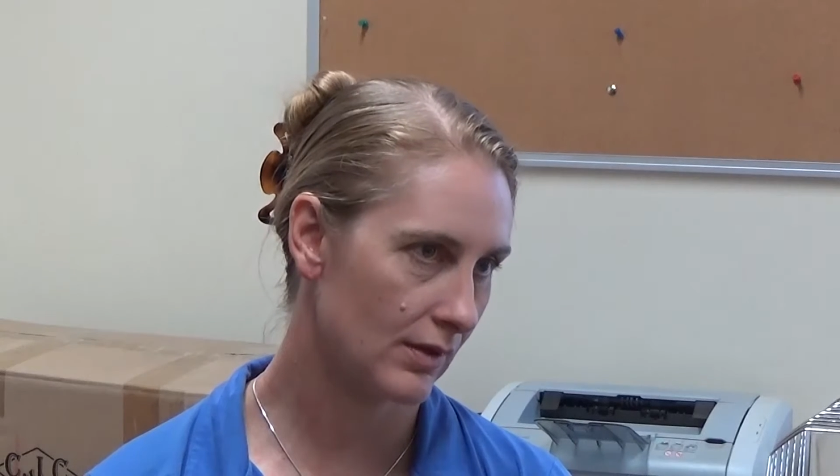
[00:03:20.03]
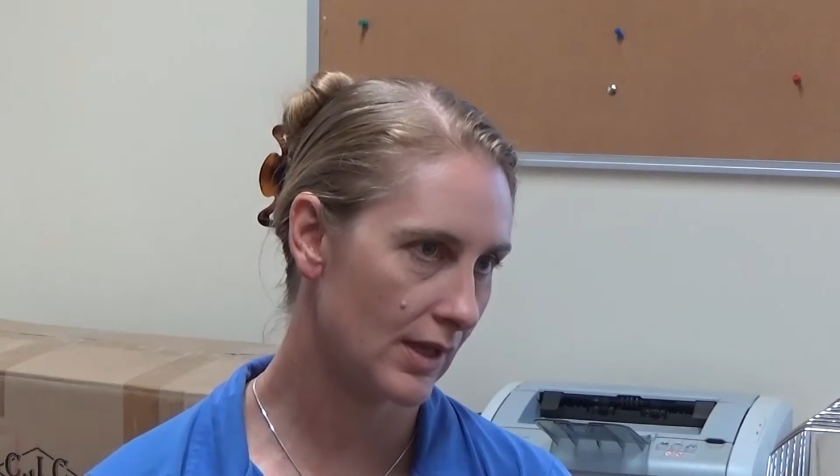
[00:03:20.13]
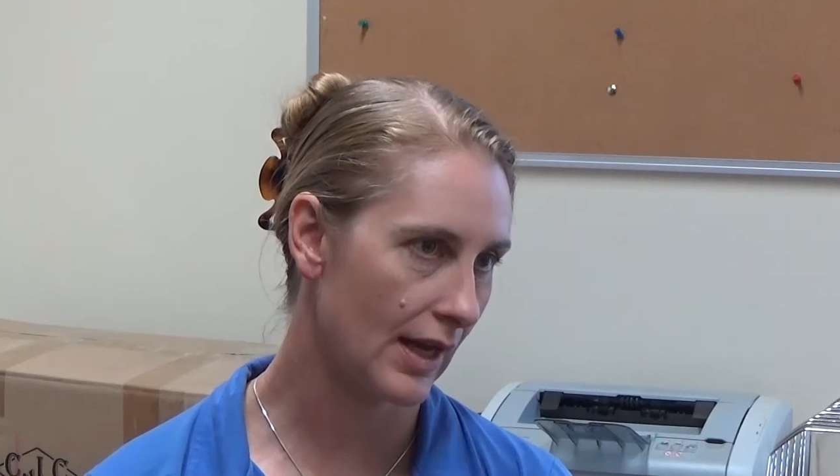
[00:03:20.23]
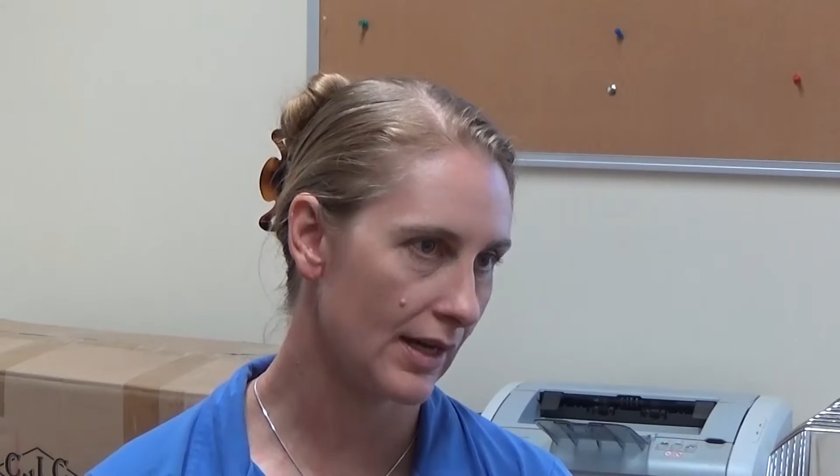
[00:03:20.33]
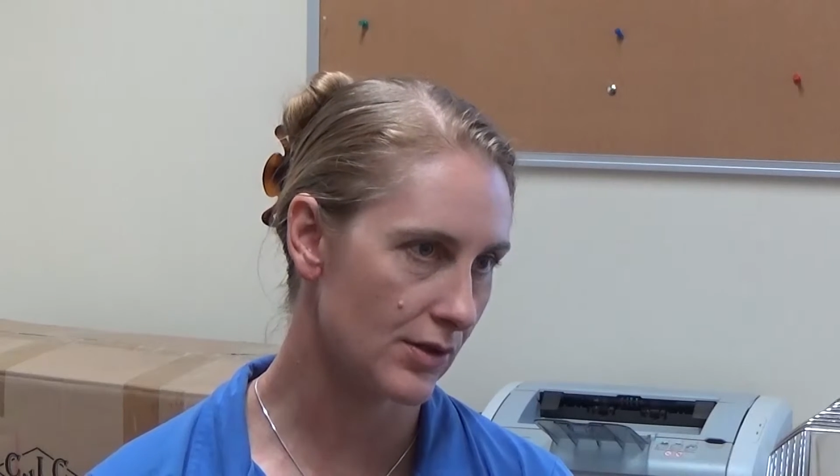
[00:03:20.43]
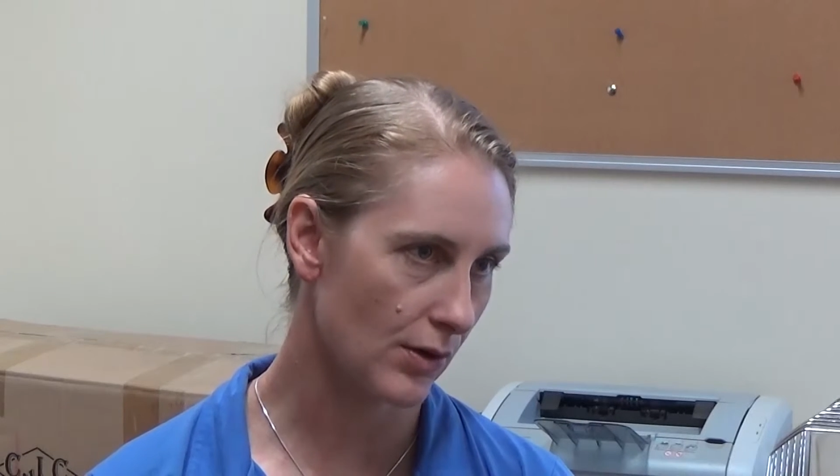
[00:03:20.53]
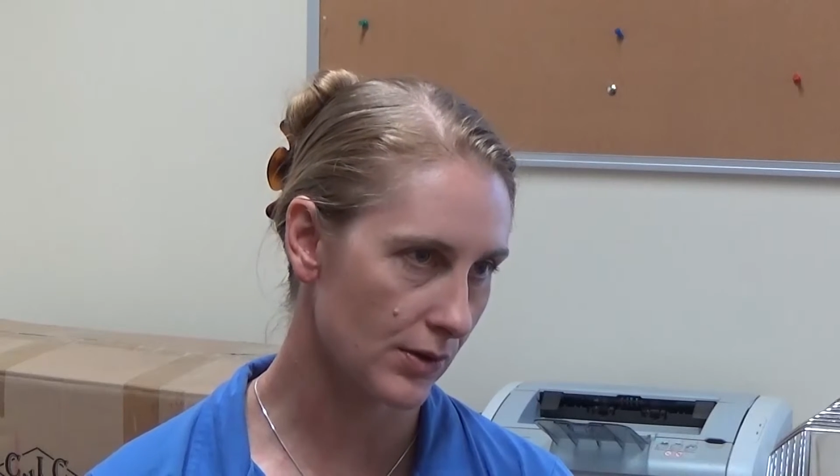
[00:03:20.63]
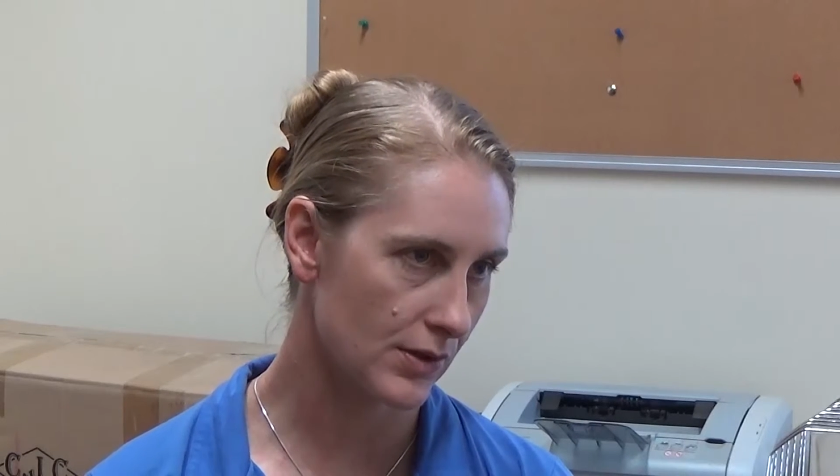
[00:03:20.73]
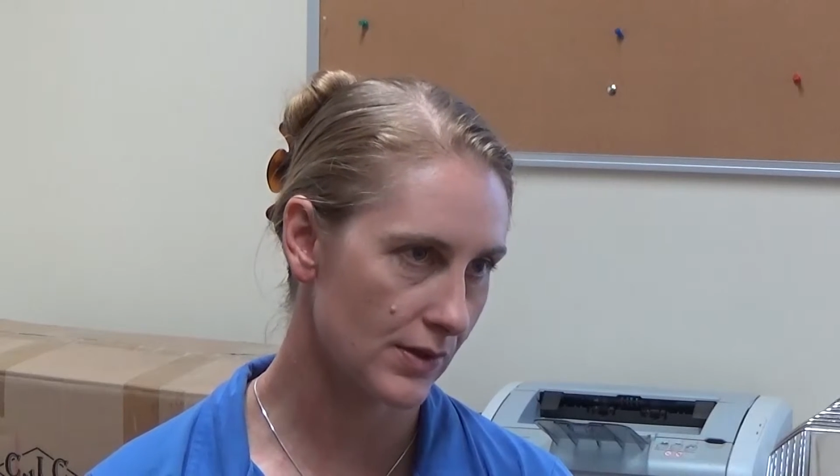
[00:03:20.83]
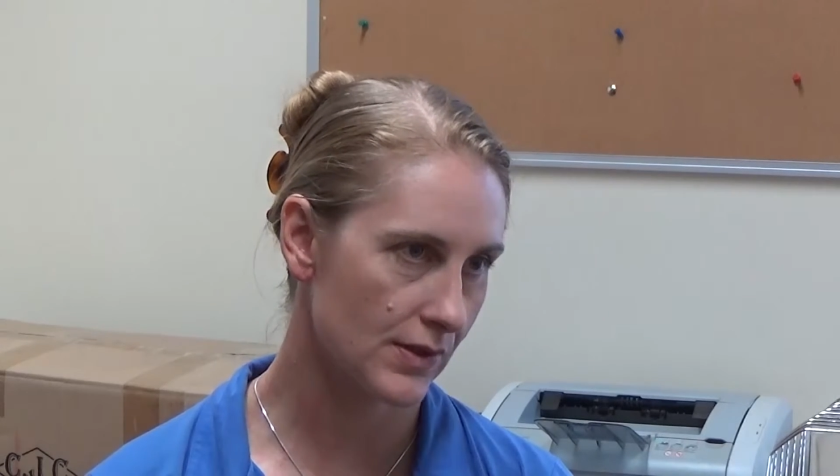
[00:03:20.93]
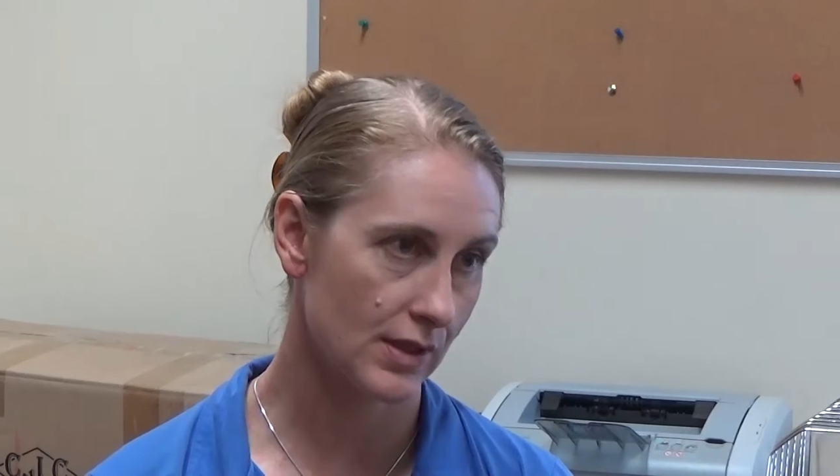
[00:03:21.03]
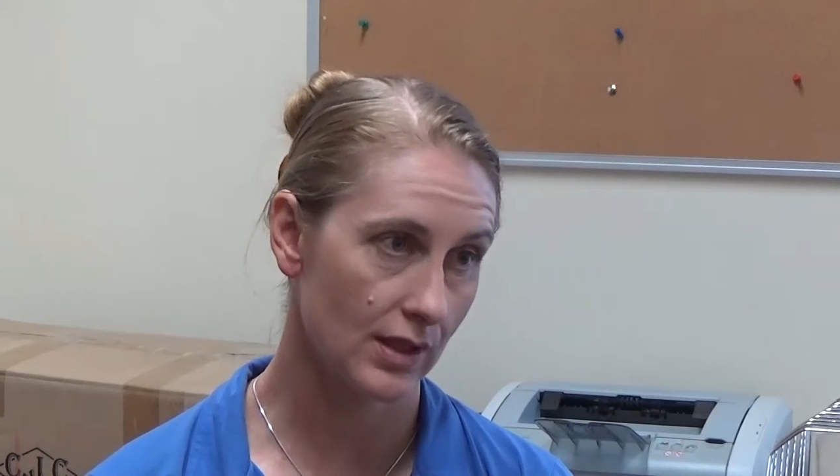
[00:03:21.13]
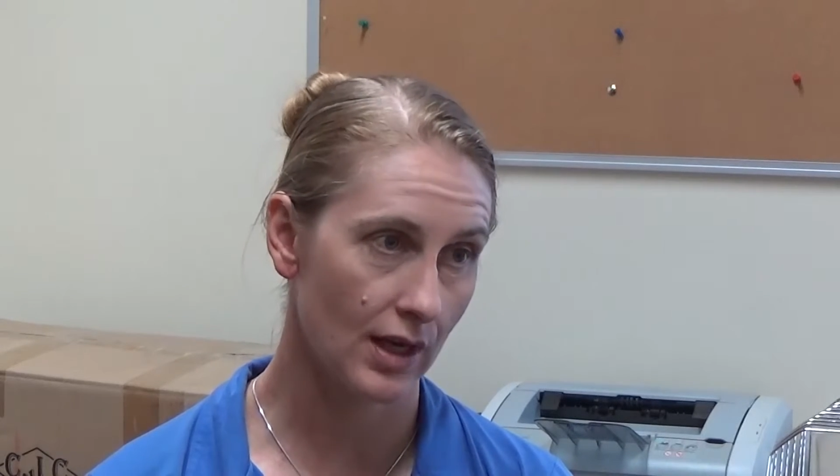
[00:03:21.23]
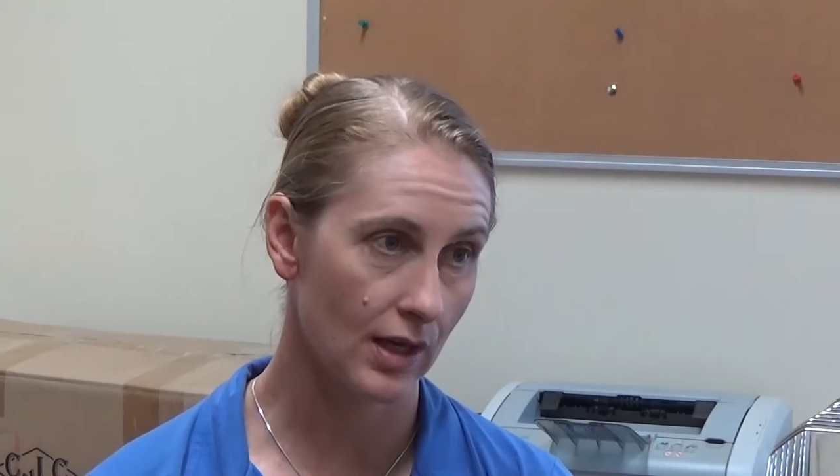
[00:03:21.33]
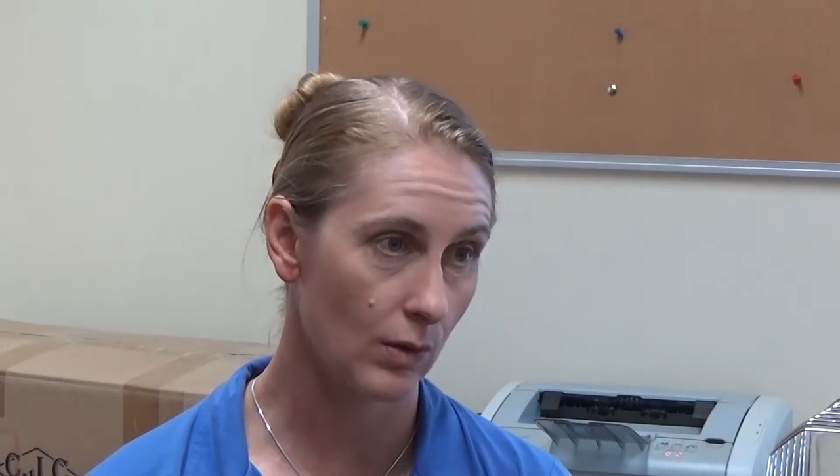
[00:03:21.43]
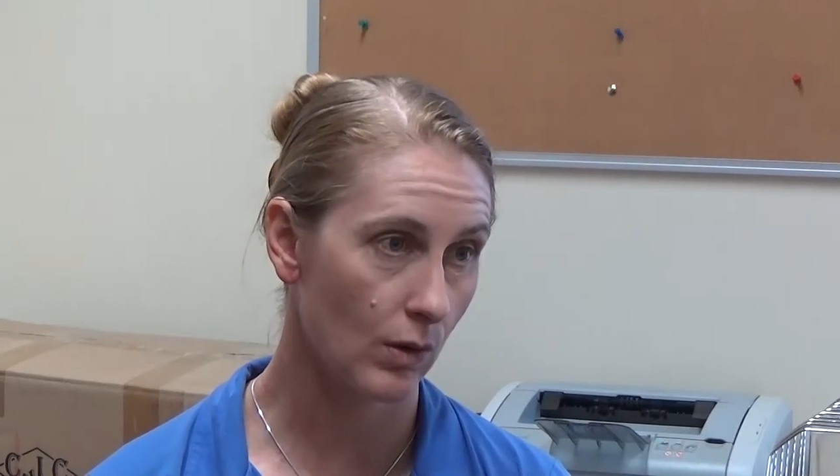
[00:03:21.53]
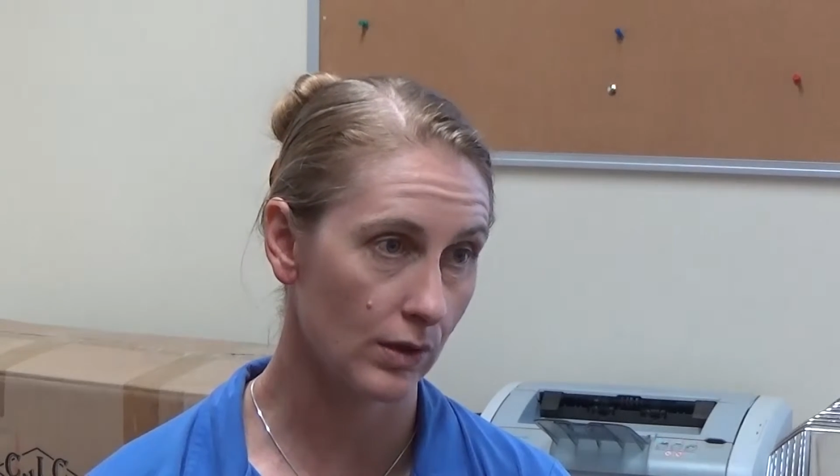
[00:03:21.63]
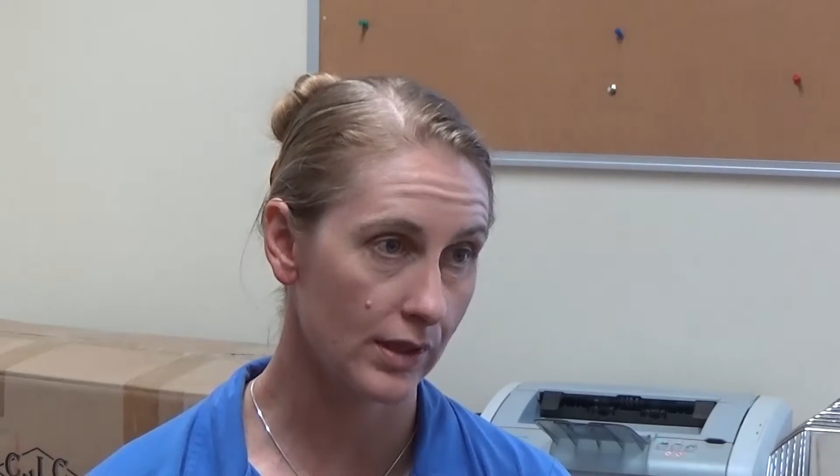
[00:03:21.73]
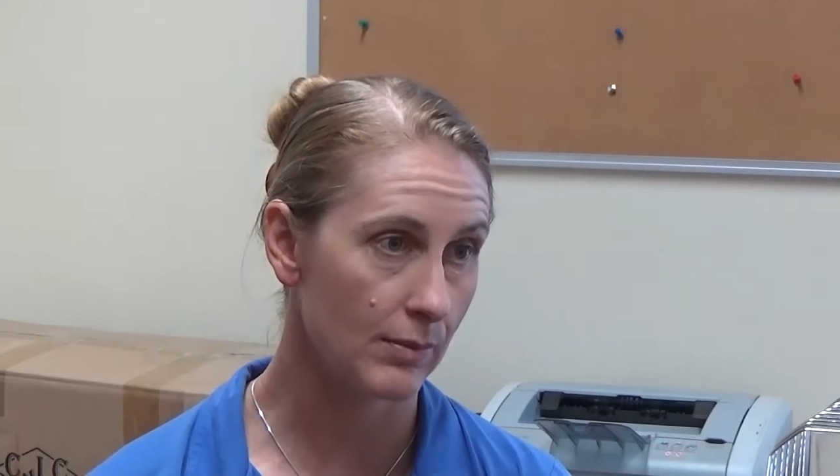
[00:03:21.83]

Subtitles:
getting doctors and getting quality